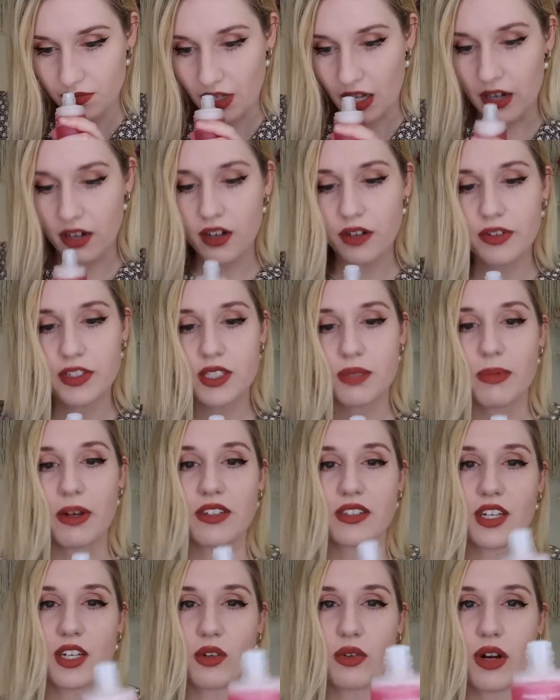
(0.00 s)
I don't know if it
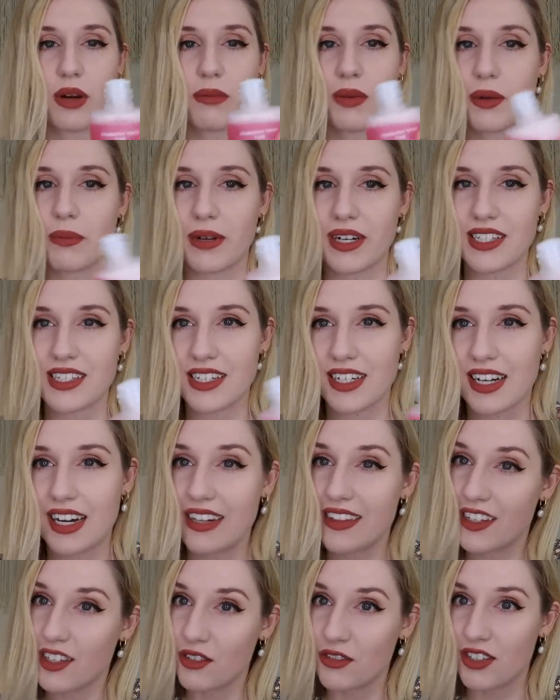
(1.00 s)
smells like cranberry, but it's the
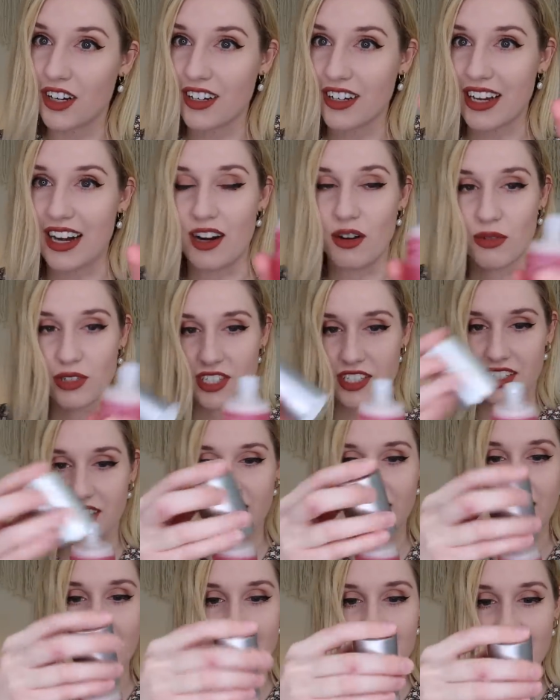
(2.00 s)
kind that you dunk out, which is the
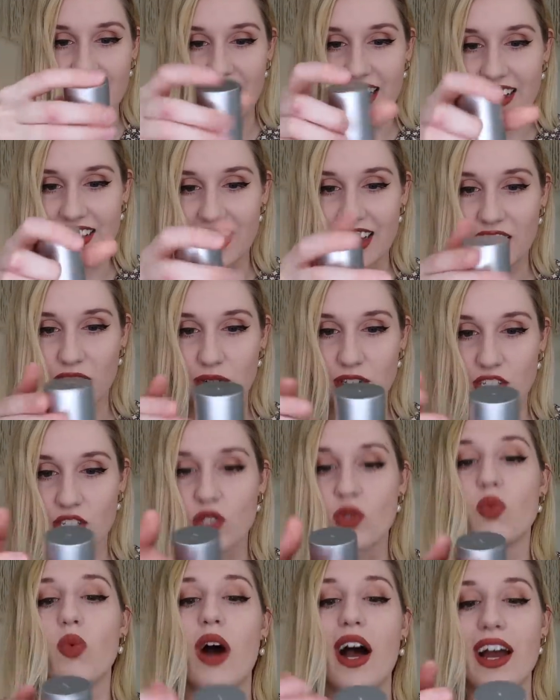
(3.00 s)
kind that I like, which
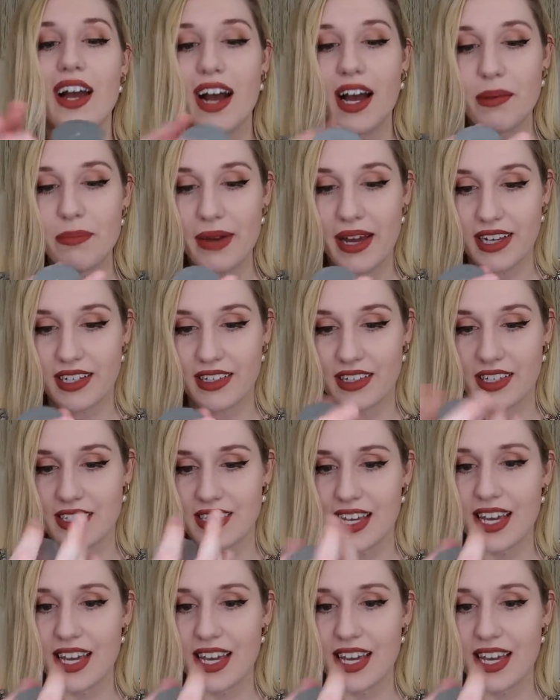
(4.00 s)
is why I picked this.